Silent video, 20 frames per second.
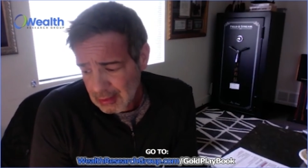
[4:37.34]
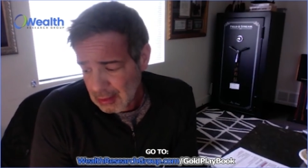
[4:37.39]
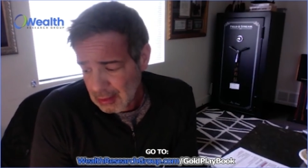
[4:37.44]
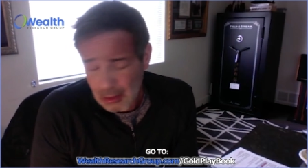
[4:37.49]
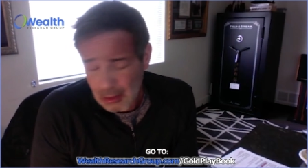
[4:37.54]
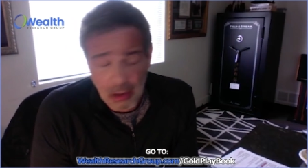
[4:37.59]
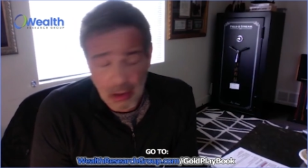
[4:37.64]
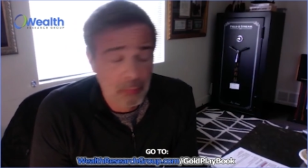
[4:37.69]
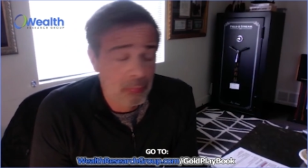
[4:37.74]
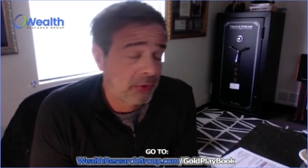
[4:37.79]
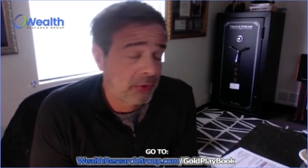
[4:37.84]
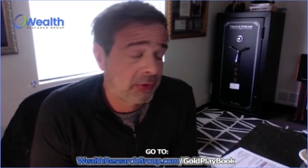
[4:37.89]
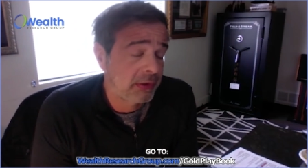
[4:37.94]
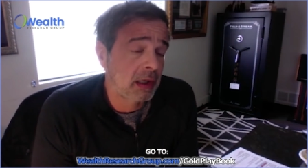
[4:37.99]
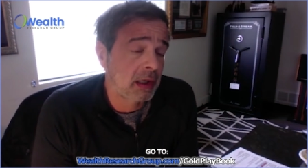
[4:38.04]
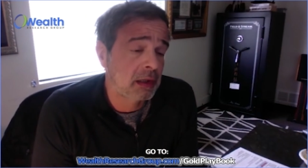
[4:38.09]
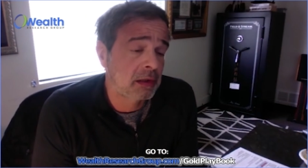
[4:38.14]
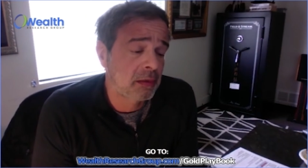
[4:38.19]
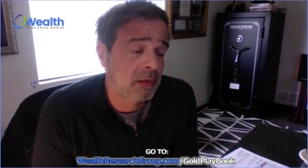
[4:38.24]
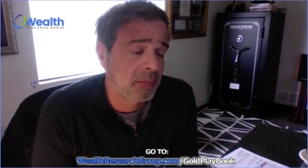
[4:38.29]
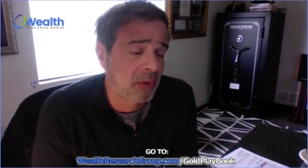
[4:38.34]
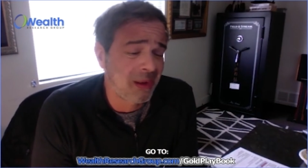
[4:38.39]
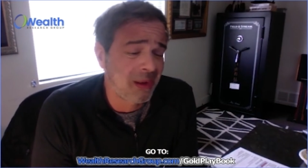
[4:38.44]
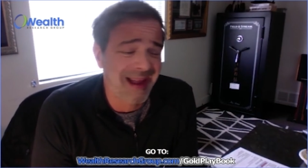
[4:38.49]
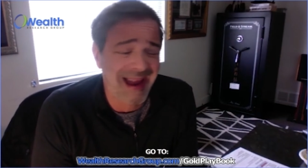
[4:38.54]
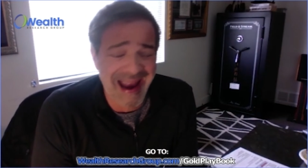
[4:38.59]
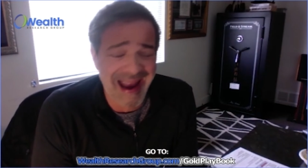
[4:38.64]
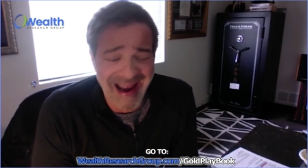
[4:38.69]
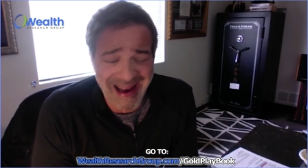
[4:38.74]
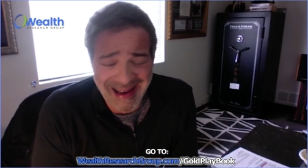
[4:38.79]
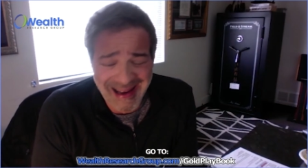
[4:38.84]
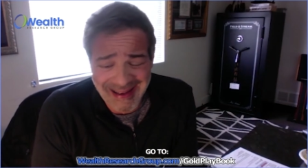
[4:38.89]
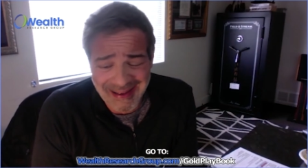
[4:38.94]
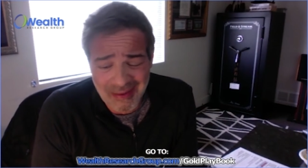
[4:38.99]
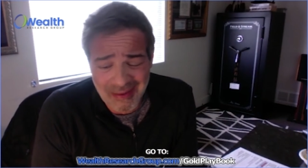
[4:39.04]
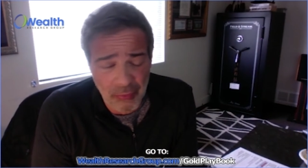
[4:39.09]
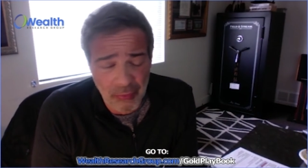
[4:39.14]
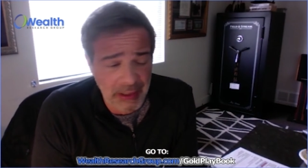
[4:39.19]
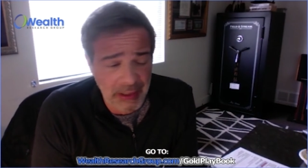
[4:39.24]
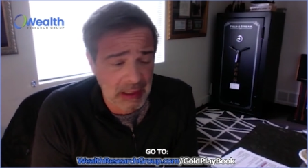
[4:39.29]
unpredictable, and
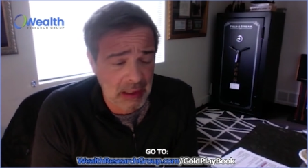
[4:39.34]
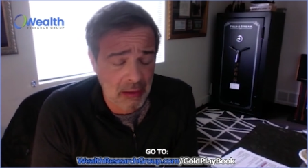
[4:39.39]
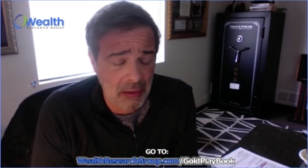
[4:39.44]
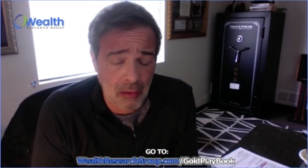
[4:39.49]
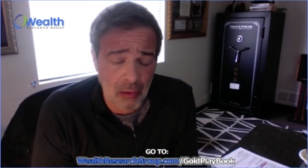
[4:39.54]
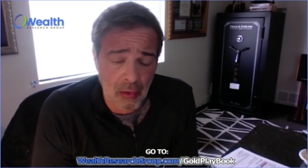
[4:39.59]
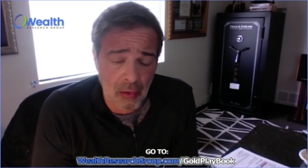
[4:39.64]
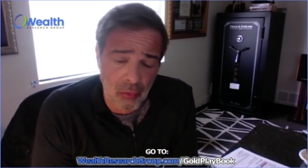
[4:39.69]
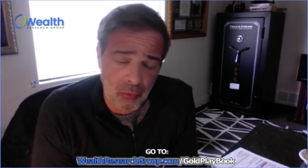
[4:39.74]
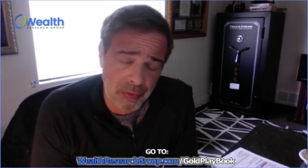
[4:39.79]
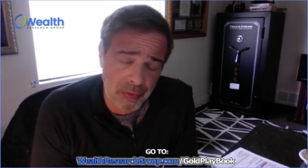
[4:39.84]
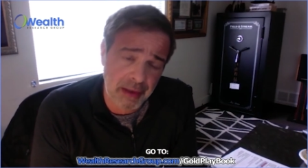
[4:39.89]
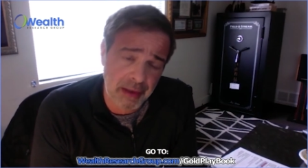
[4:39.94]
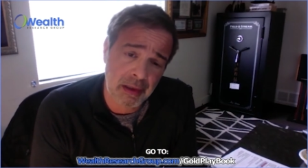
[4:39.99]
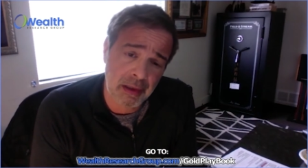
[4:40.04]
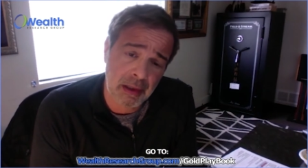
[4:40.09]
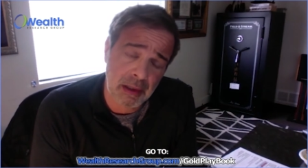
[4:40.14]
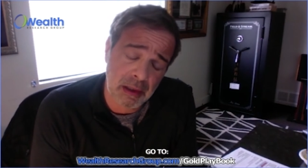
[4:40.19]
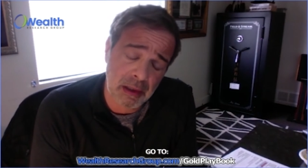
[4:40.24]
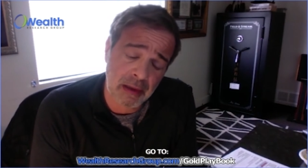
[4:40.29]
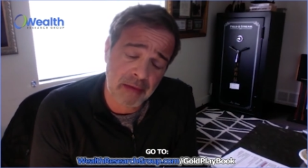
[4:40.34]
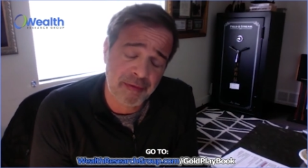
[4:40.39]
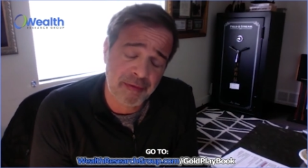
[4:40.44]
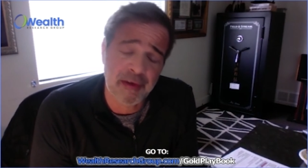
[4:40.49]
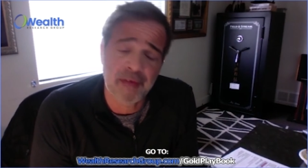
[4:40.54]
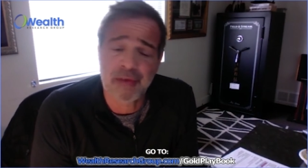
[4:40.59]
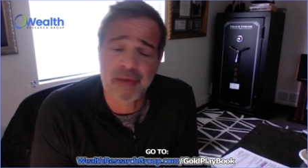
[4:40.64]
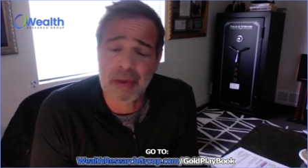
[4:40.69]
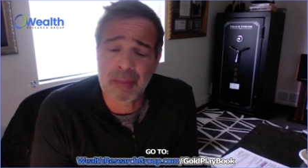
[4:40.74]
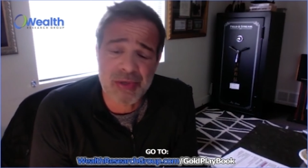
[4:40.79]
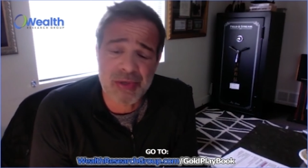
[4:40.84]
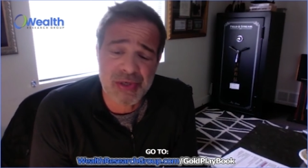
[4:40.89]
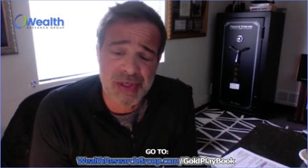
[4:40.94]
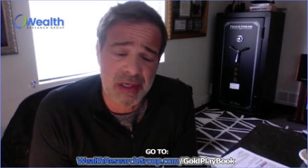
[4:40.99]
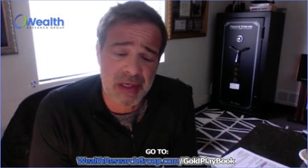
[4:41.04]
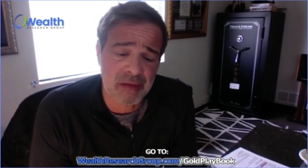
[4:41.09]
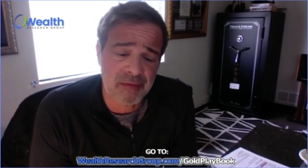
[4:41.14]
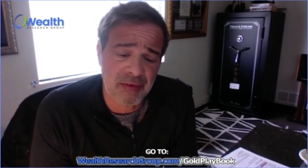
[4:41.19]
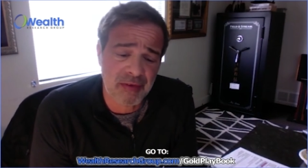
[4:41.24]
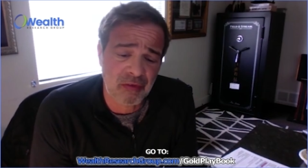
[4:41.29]
we can only declare 50%
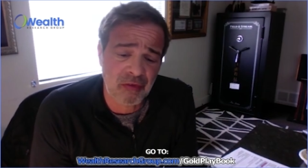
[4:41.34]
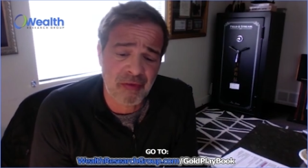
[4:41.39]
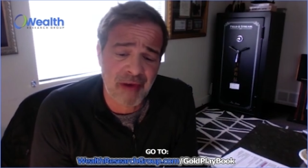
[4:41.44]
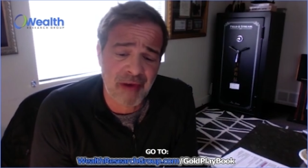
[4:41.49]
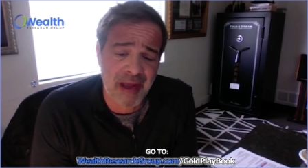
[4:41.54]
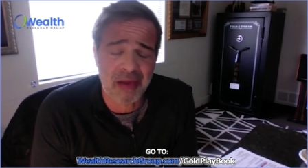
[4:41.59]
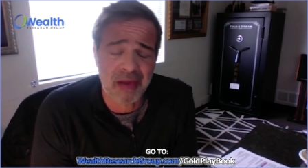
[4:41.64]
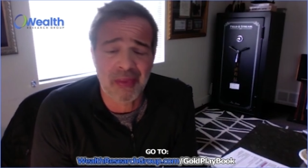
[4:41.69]
of its value.